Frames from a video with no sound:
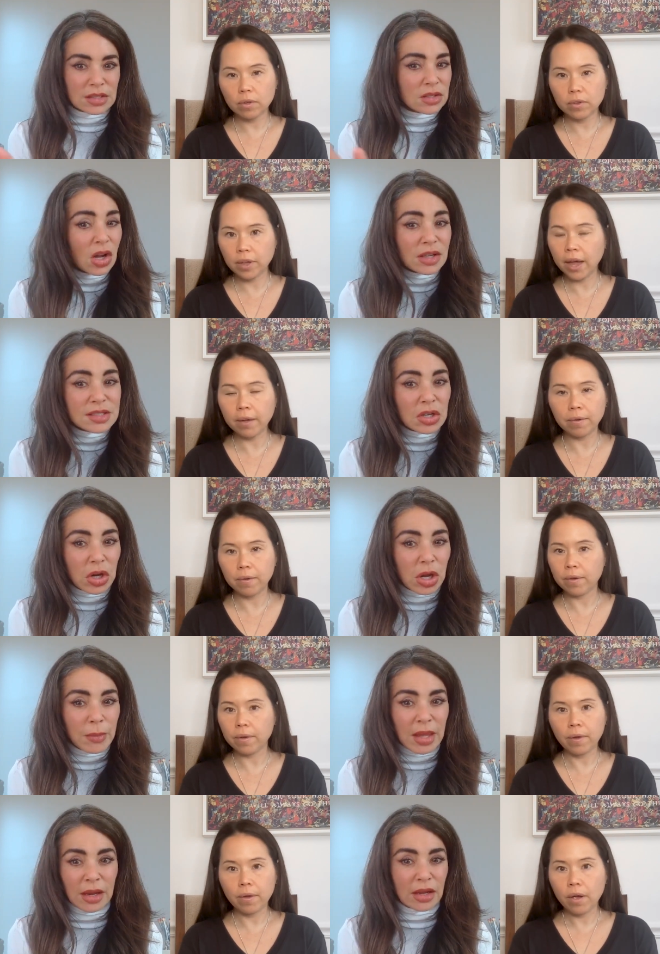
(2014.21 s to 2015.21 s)
Speaker 1: as long as they're
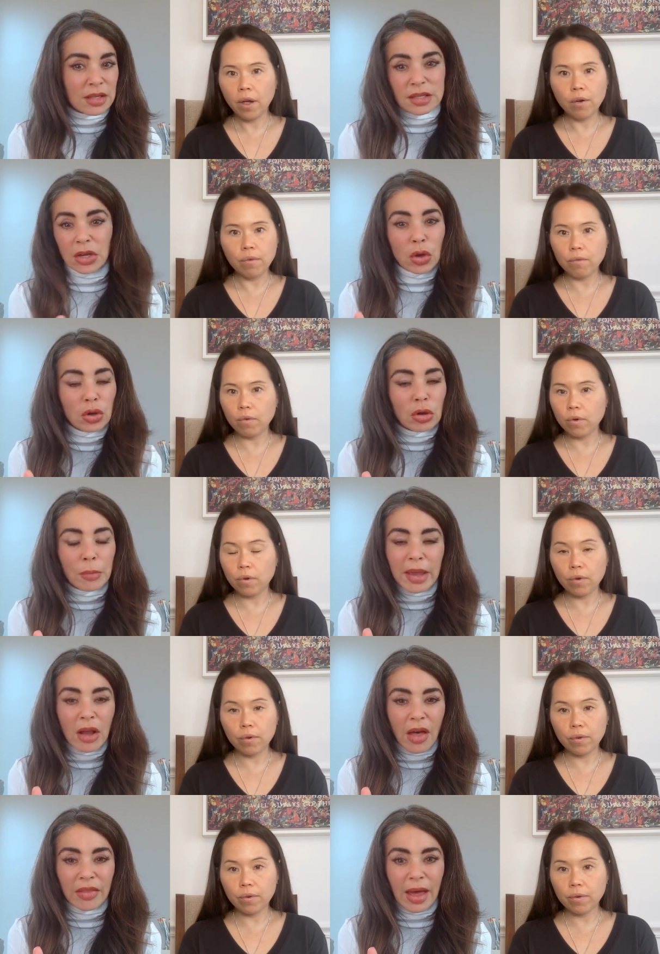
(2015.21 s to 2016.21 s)
committed. Because I know you're
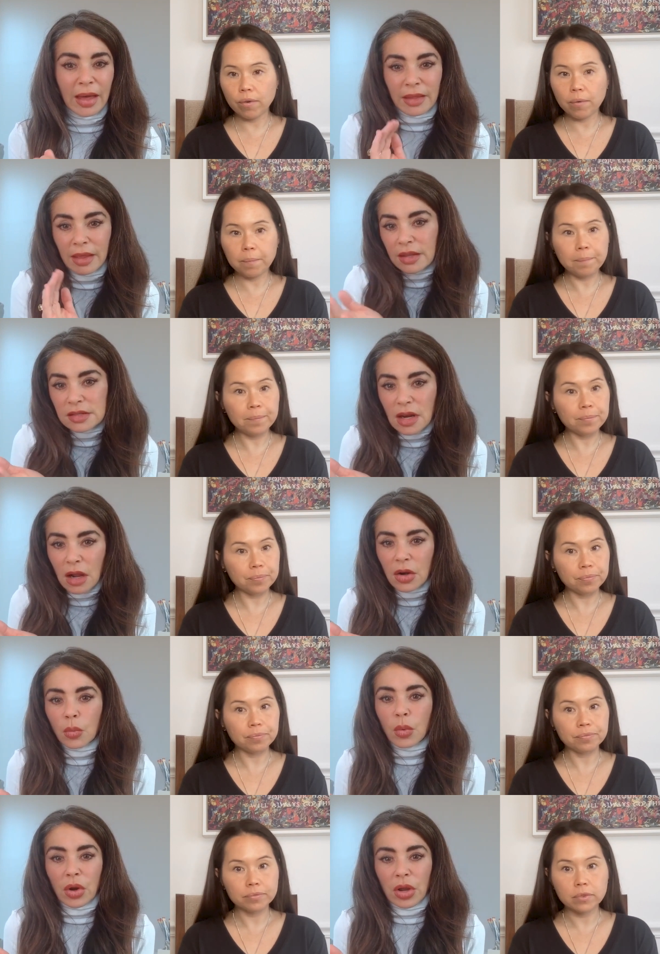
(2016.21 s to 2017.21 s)
big on that. Like it's not
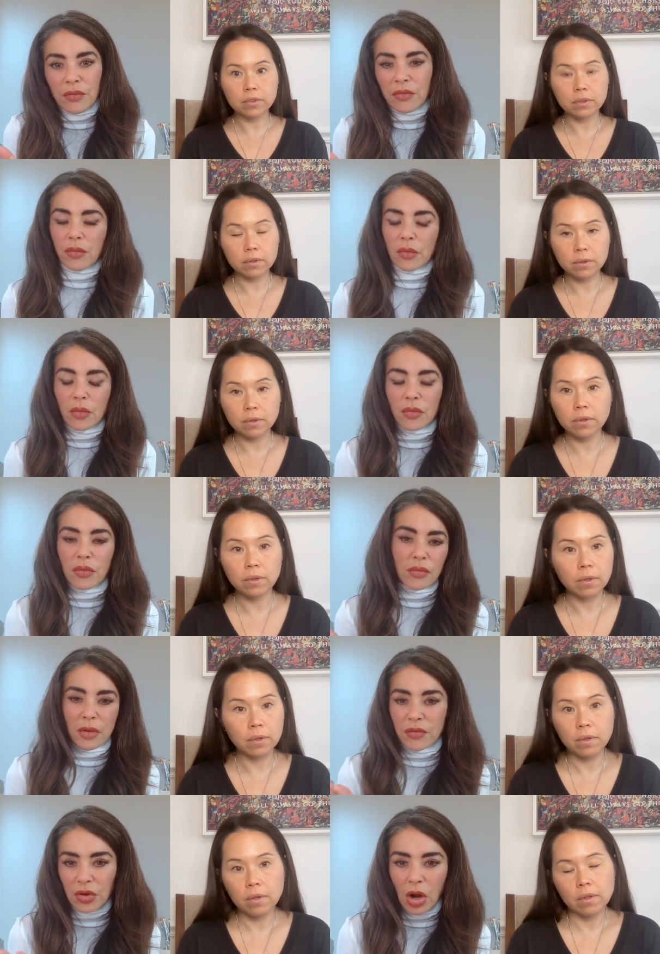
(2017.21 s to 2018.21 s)
going to work if
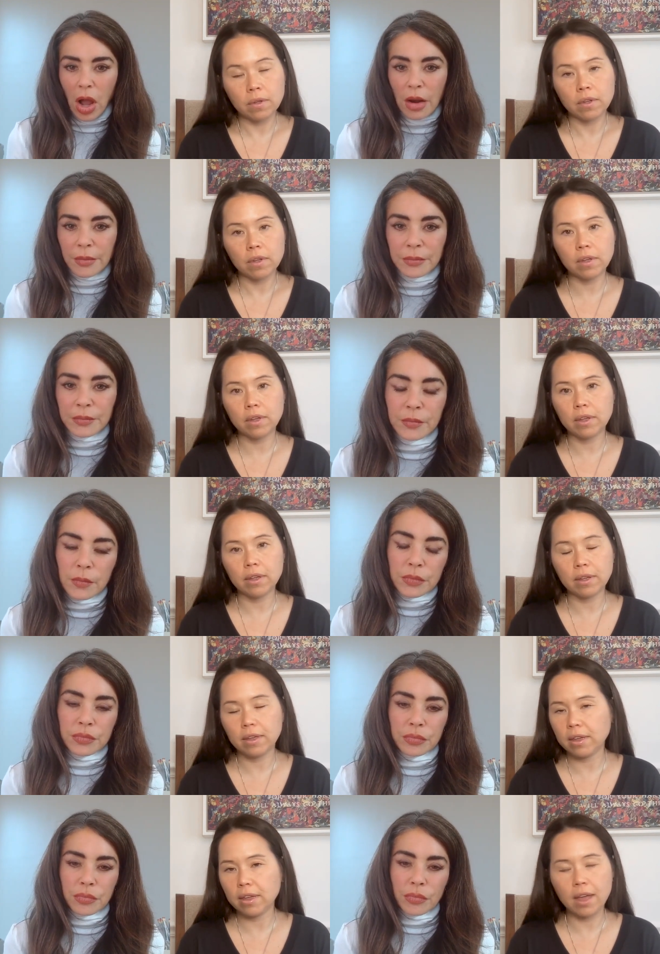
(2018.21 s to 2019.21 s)
if they're not.
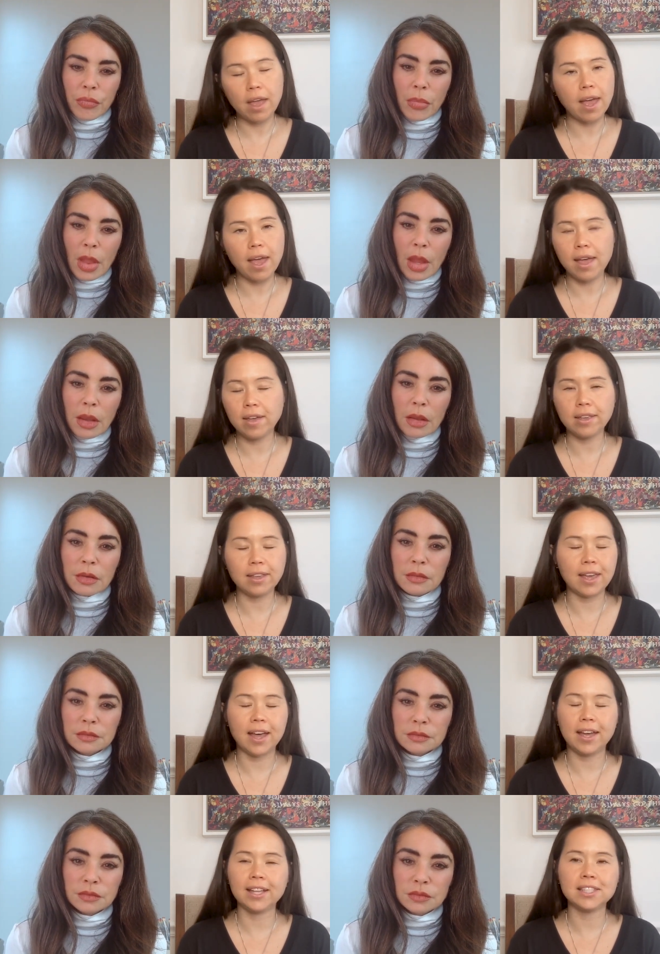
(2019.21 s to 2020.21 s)

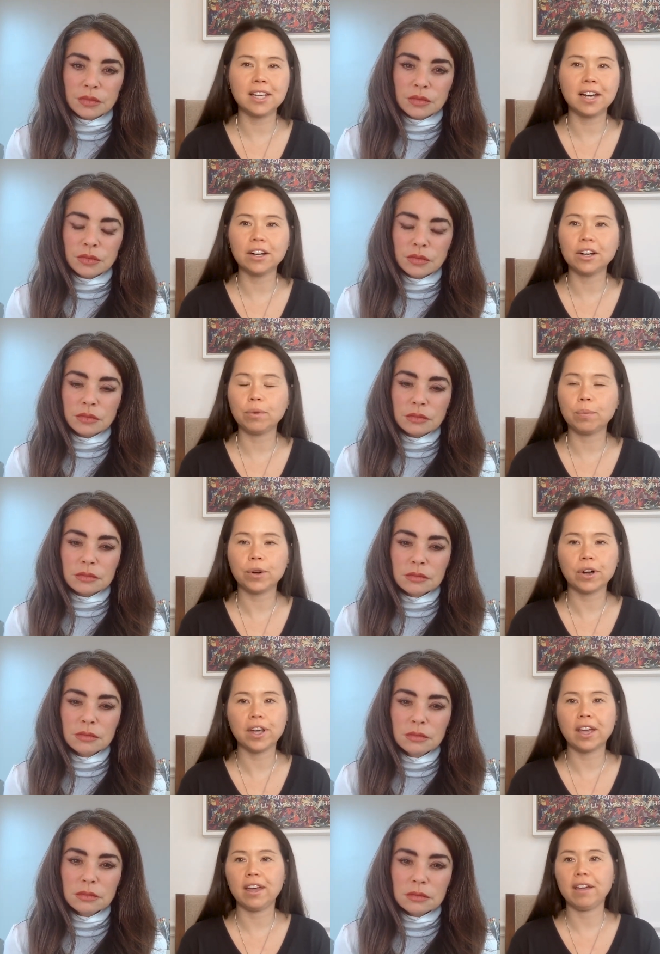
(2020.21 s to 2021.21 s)
Speaker 2: Yeah, it's not going to
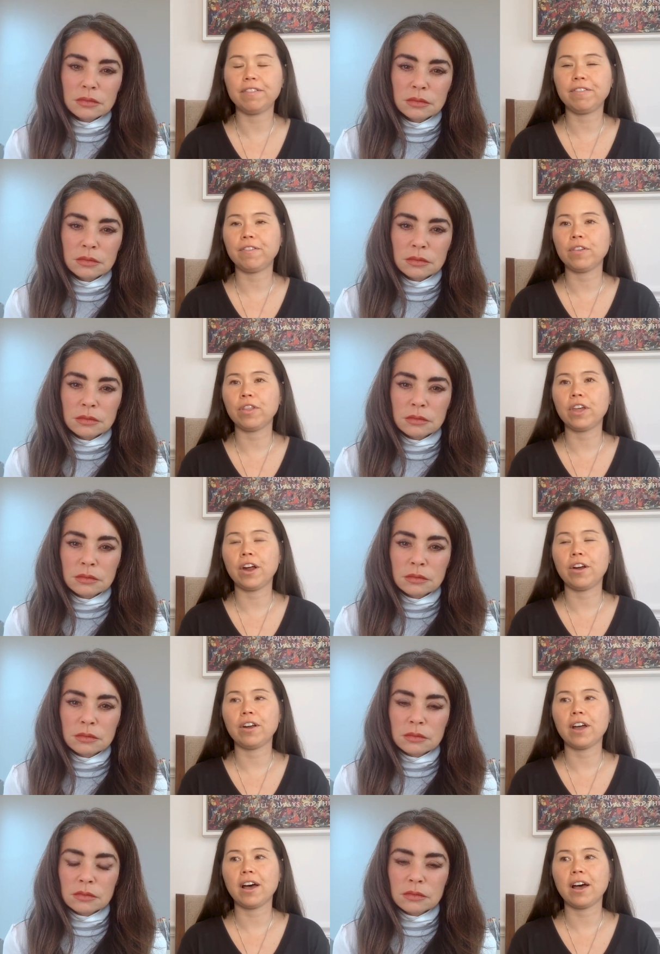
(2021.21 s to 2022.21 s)
work if
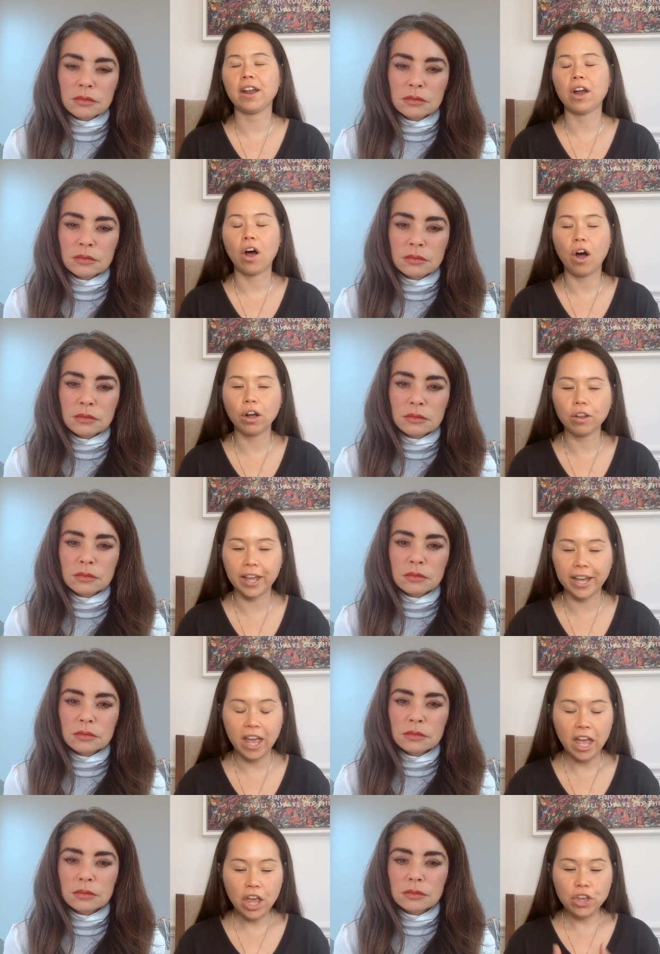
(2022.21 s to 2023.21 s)
they're not
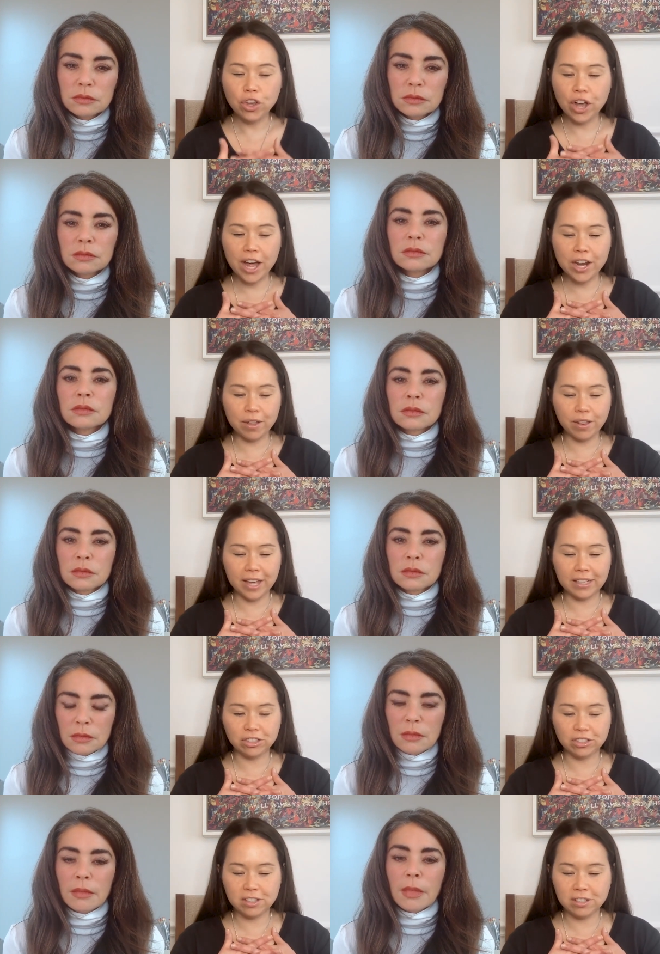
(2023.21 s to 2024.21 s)
like you got to
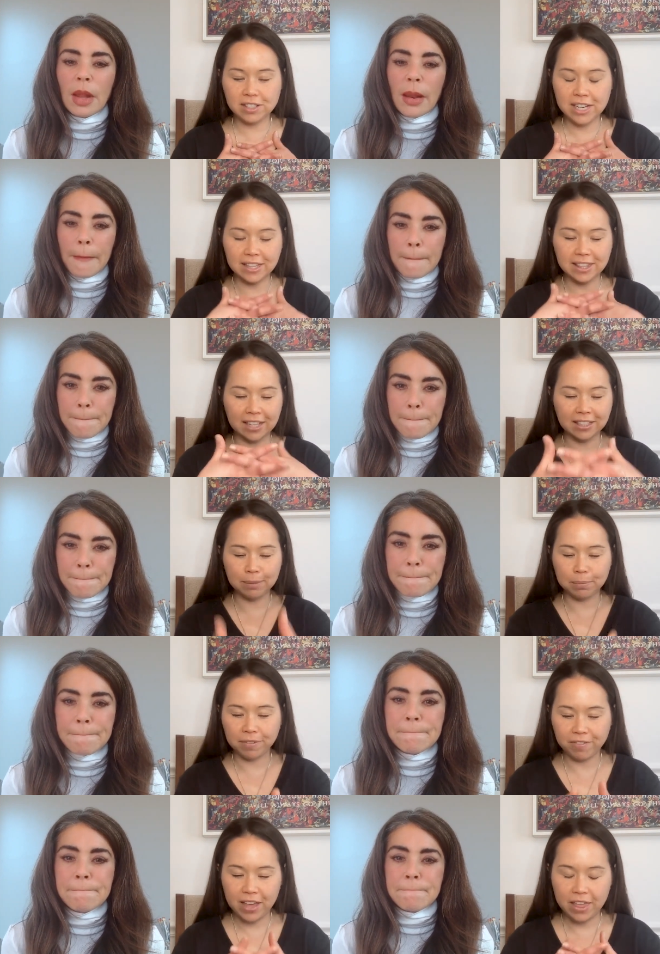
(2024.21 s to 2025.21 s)
like take that
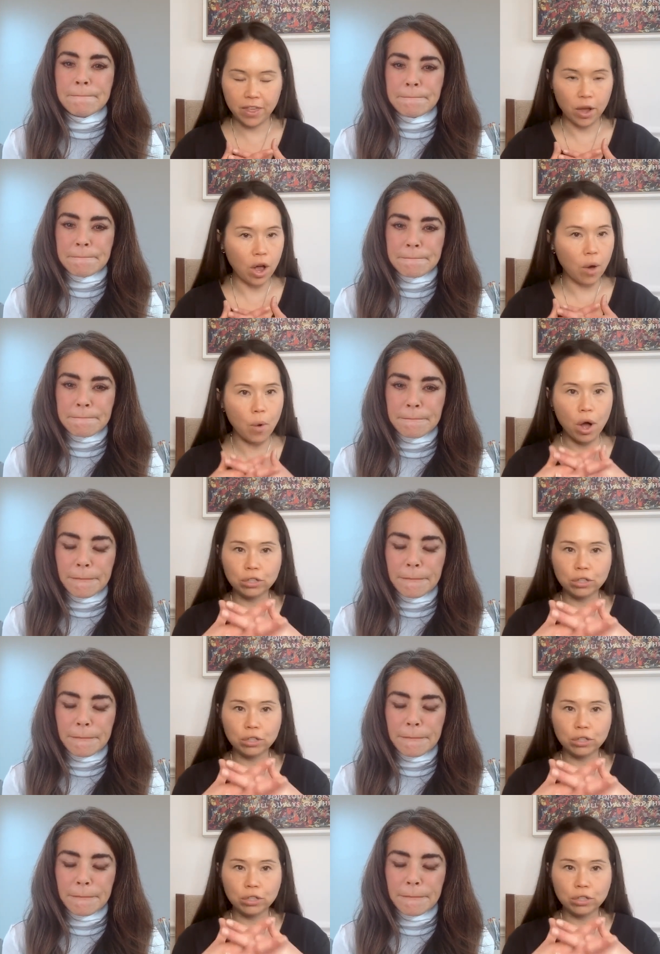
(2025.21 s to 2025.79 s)
leap of faith and go